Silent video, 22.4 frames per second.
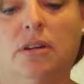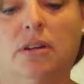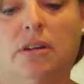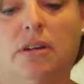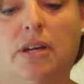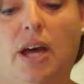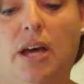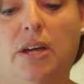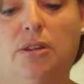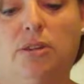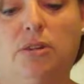
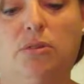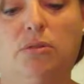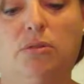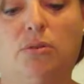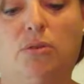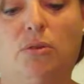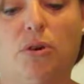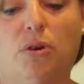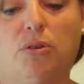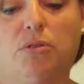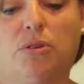got new
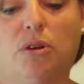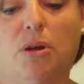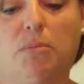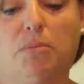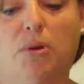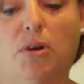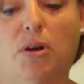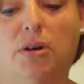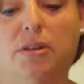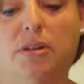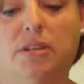growth
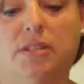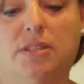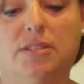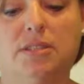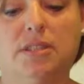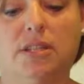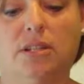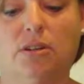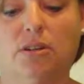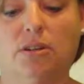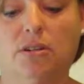coming on in the
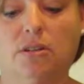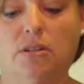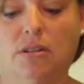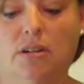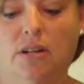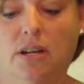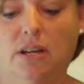center.